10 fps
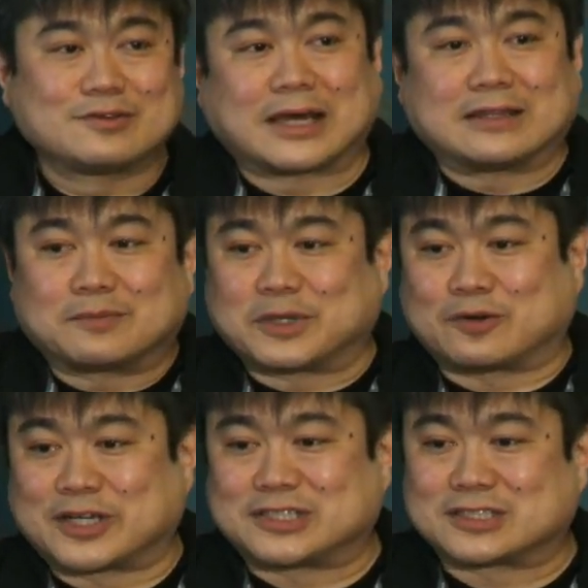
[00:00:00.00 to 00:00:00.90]
I think the big
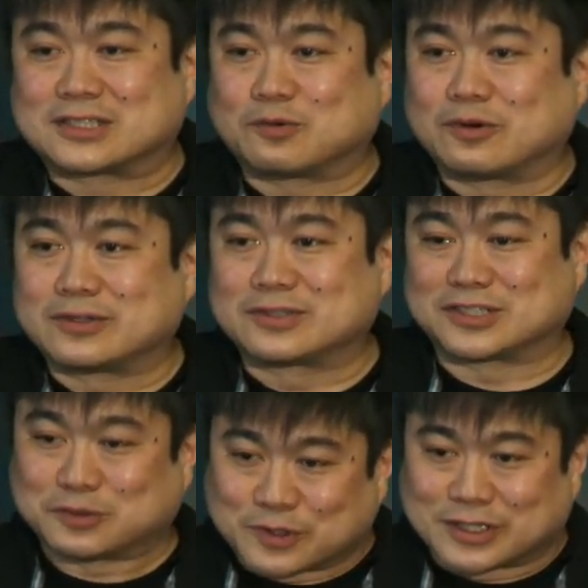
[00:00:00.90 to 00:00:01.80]
question is,
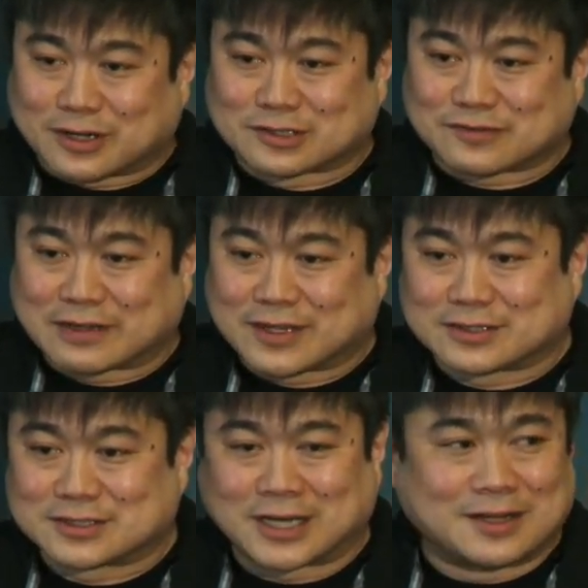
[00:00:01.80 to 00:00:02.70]
does it really cost
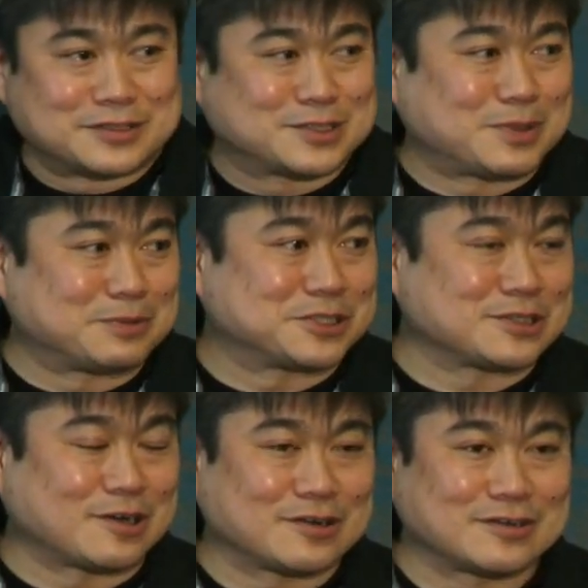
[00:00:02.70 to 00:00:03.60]
$5,000 to publish
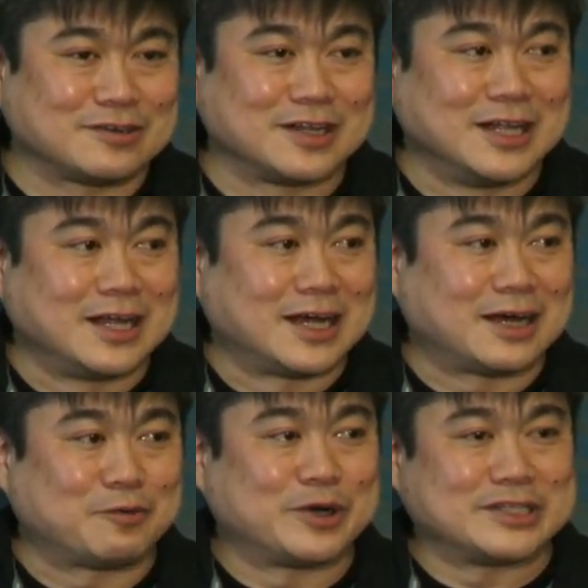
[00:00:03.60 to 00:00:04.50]
an article?
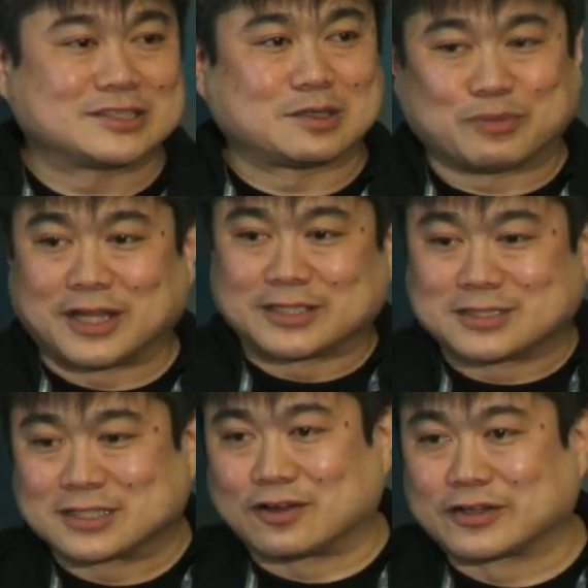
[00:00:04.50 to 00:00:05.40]
Uh, what is the plus
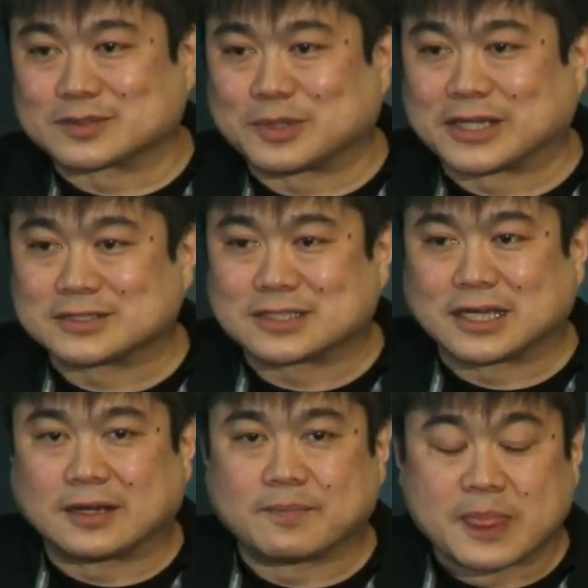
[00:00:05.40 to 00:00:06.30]
in cost plus?
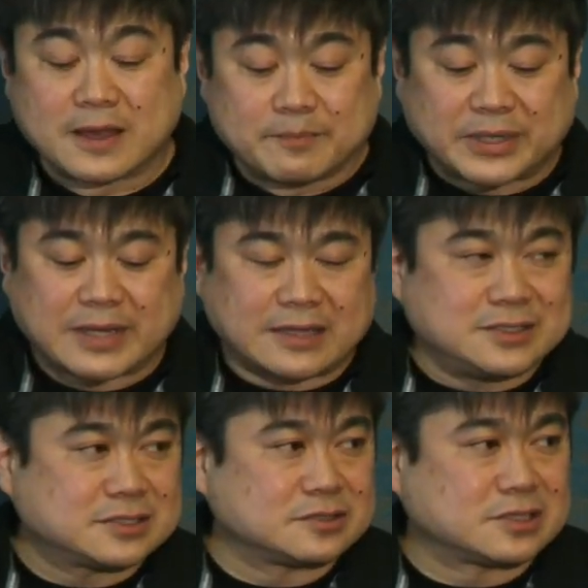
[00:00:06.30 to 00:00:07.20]
Um, but at
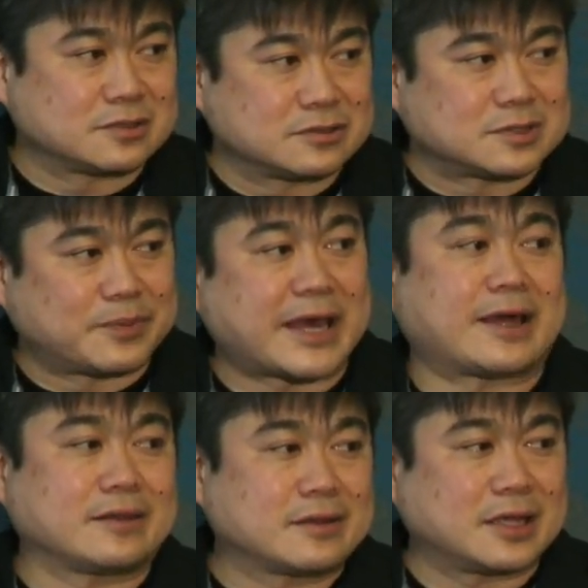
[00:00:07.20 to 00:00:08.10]
least there's a, there's a
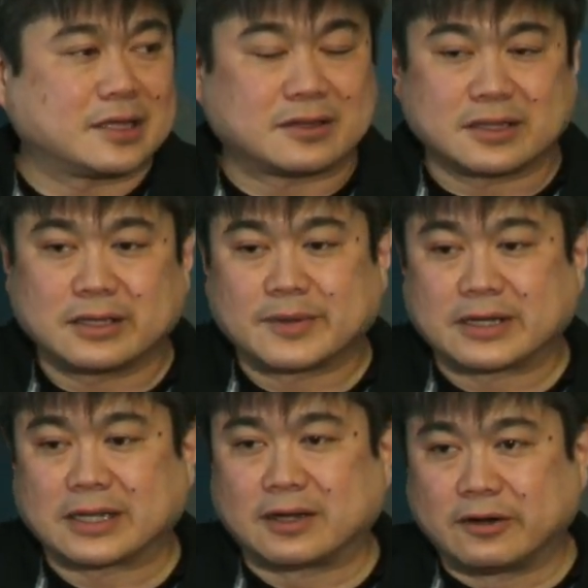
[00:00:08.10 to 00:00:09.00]
path, and thinking
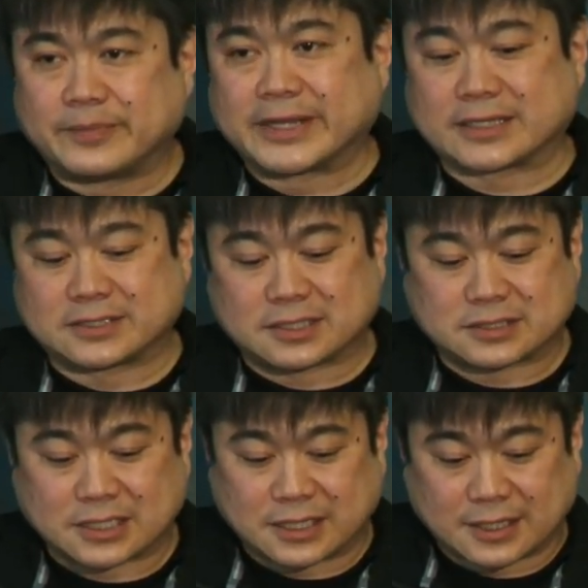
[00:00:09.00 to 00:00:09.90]
about open
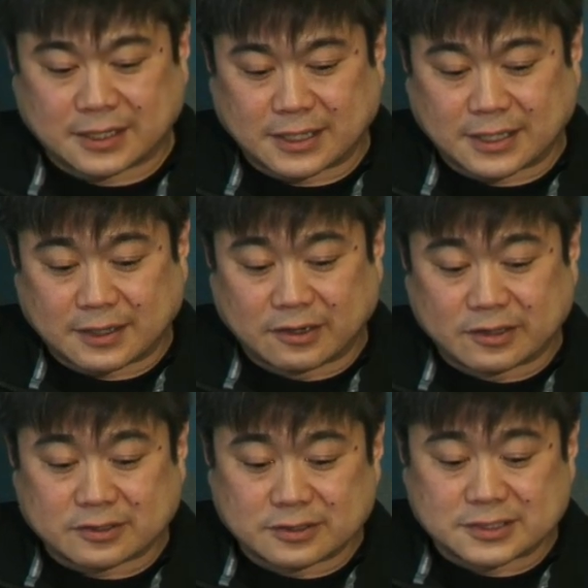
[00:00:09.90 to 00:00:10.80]
access uh, uh,
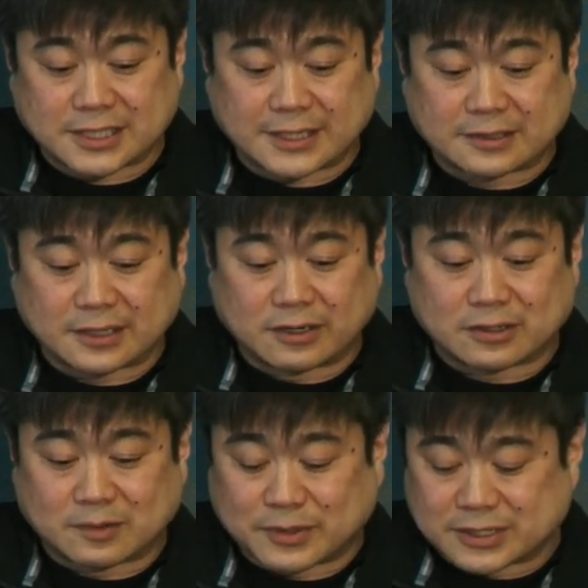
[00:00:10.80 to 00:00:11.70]
articles and
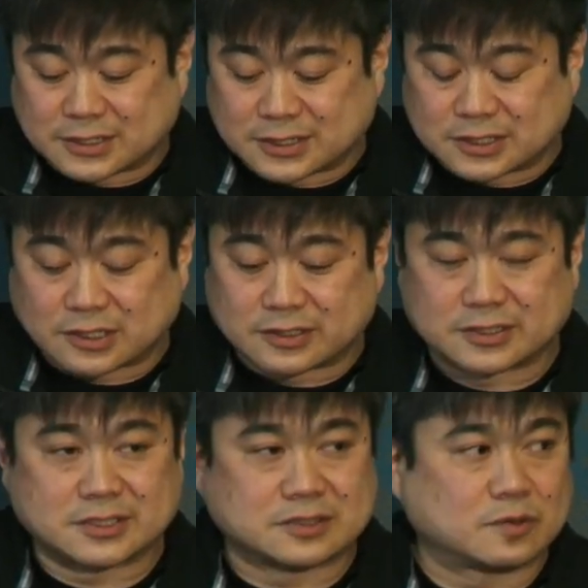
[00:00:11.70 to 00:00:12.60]
article processing
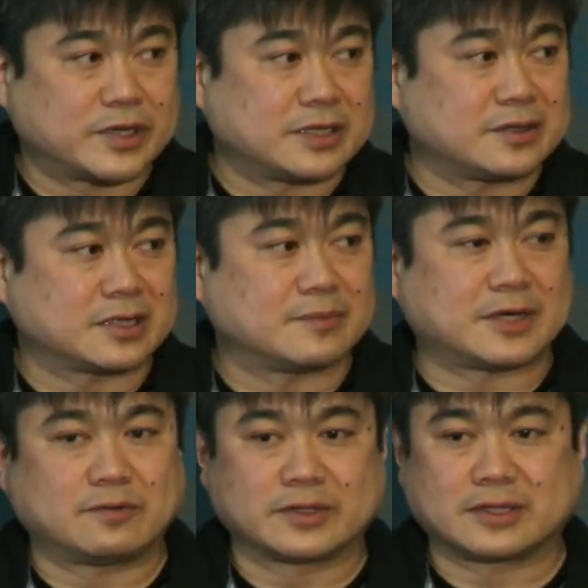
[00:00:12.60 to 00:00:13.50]
charges is a way to think
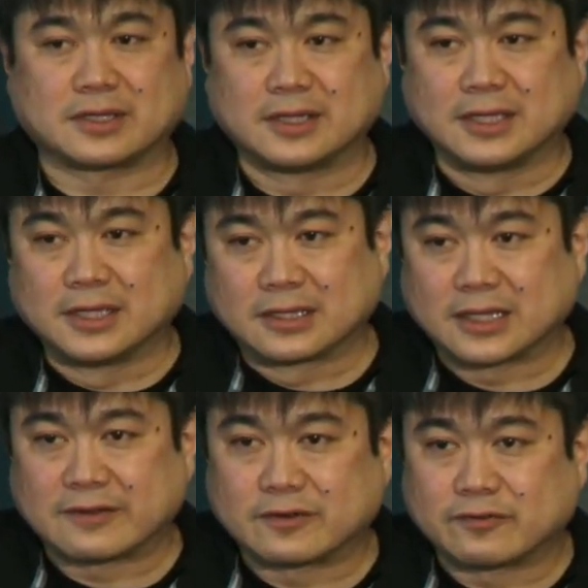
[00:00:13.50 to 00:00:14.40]
about what the
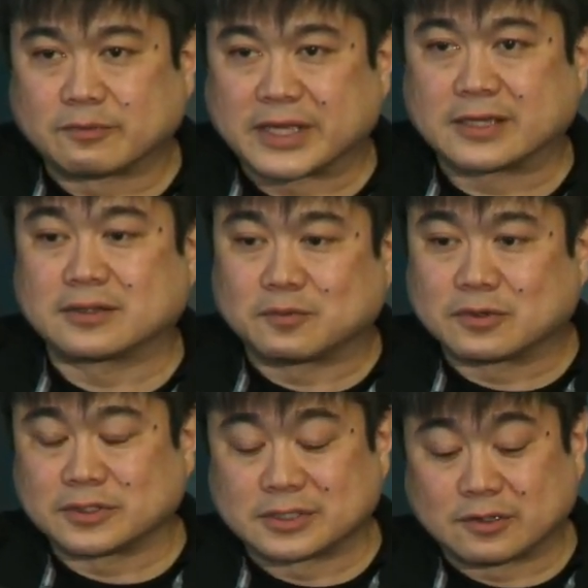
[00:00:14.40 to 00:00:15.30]
lever for making the
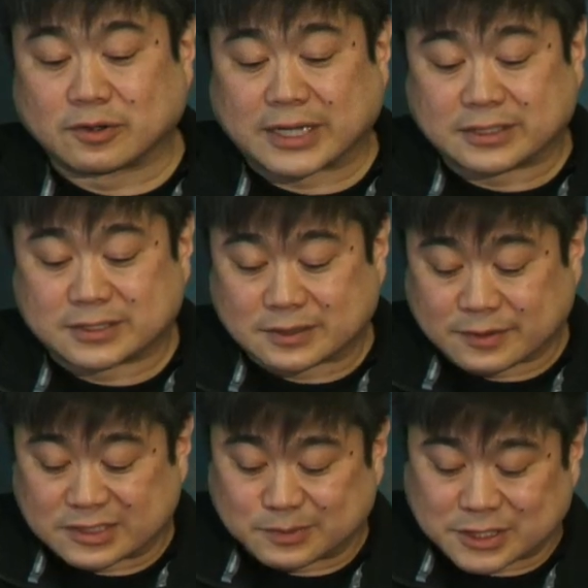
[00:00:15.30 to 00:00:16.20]
world, or at least
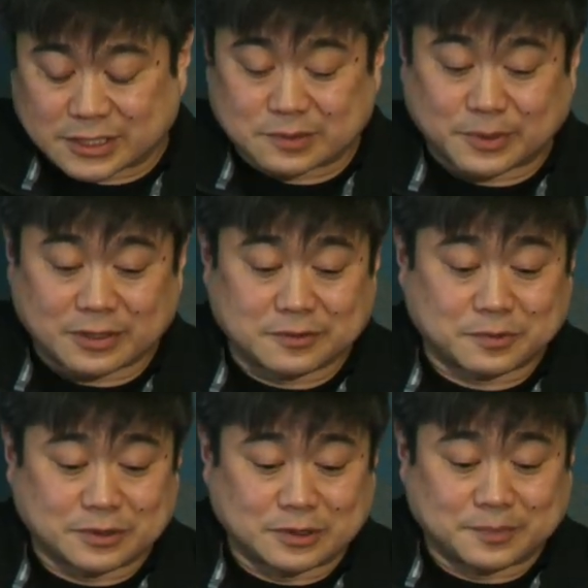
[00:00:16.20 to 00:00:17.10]
a substantial part of the
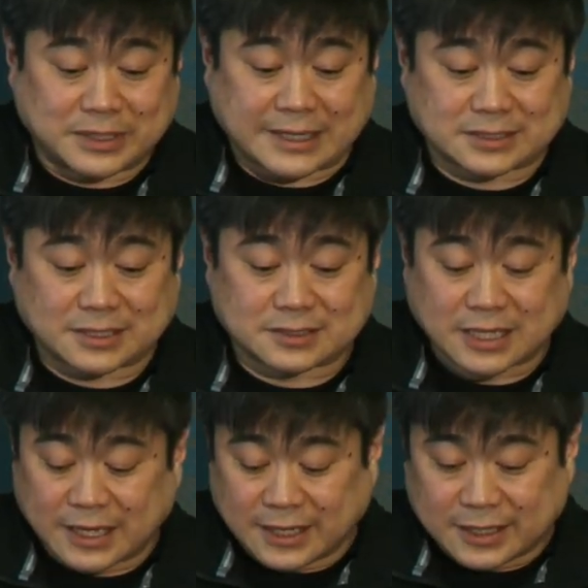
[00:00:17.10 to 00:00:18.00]
world, open access
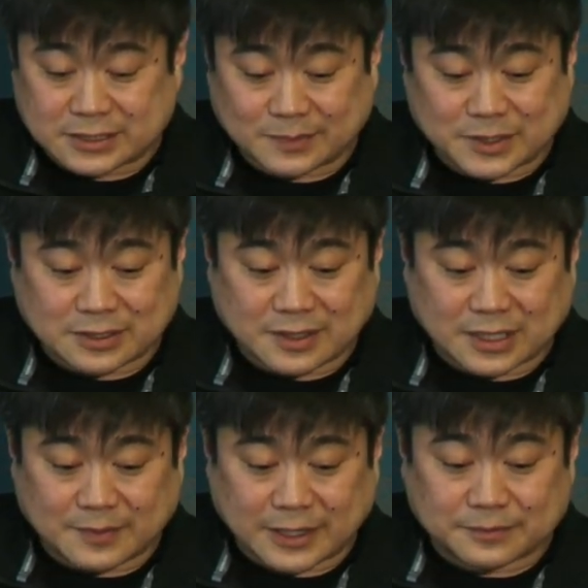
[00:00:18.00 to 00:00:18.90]
is something to
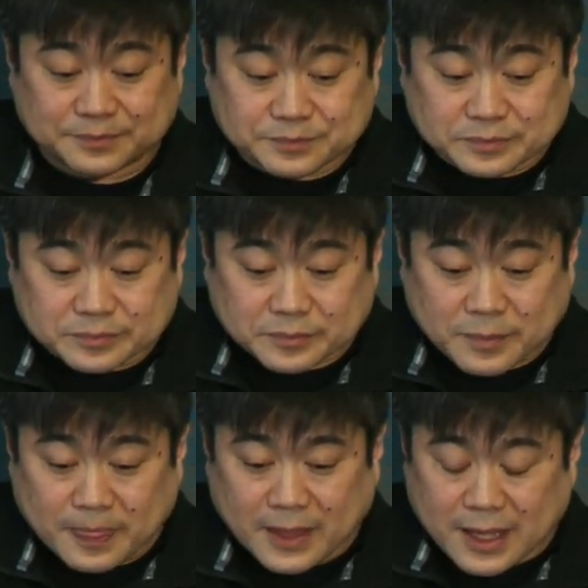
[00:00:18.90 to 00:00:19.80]
think about.
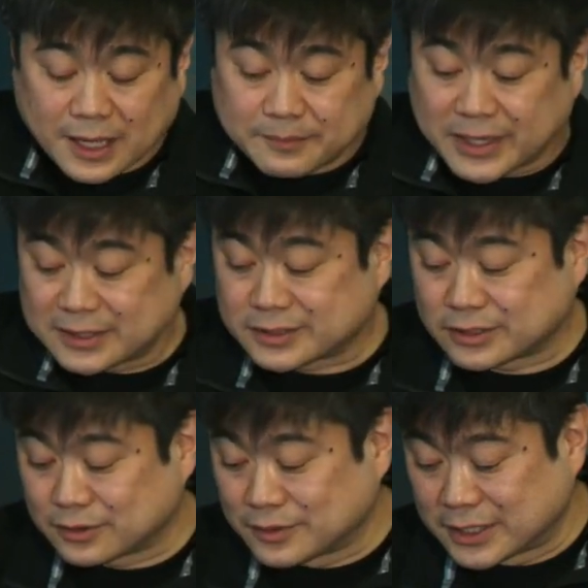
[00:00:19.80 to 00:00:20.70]
Um, and
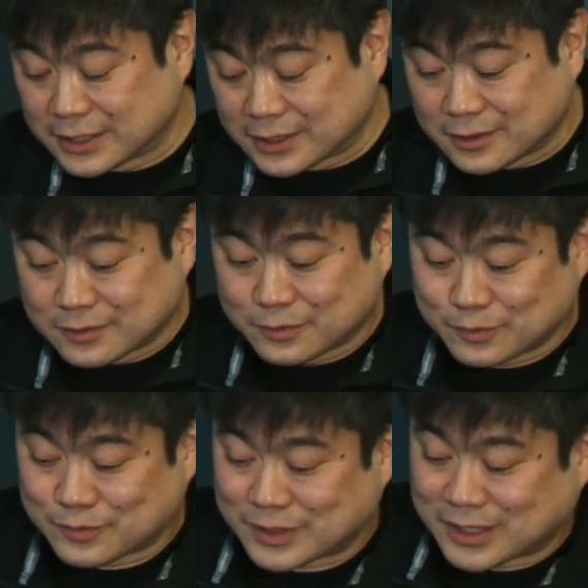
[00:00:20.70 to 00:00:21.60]
so
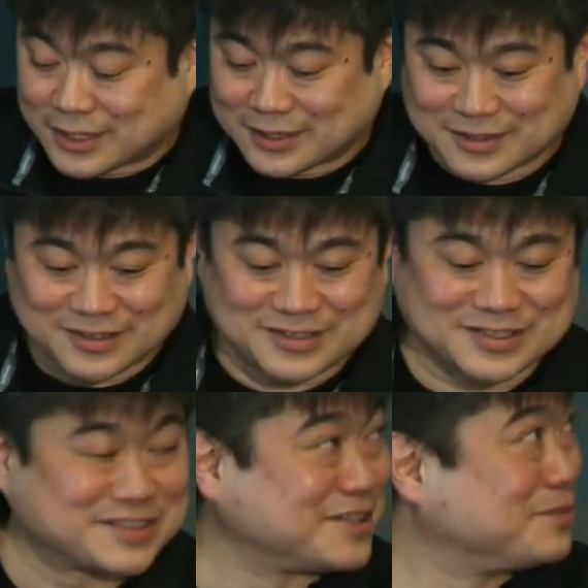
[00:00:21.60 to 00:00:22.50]
uh, this
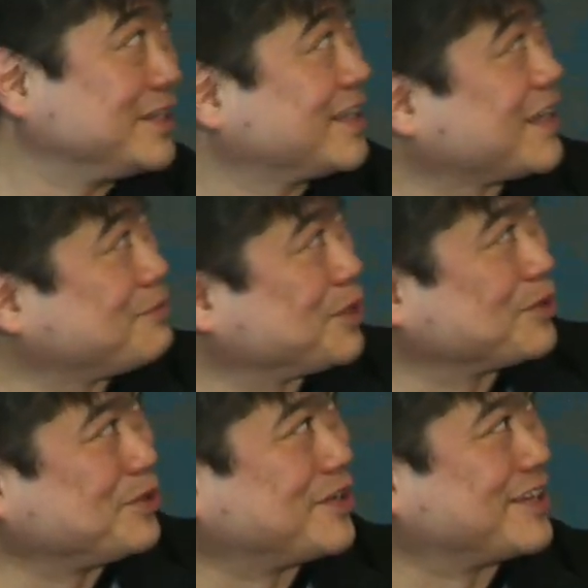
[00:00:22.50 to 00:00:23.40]
is the Media Lab
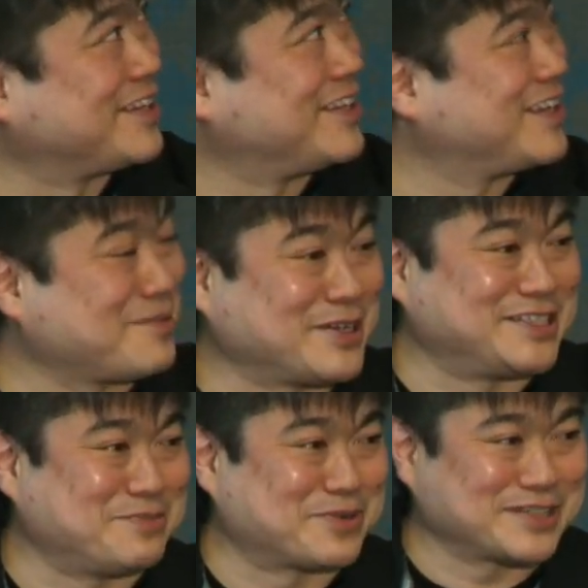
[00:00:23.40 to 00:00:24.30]
logo and the
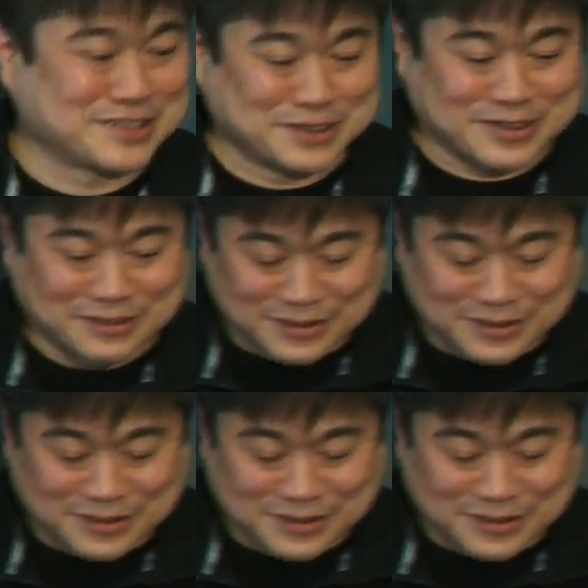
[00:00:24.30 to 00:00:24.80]
MIT Press logo.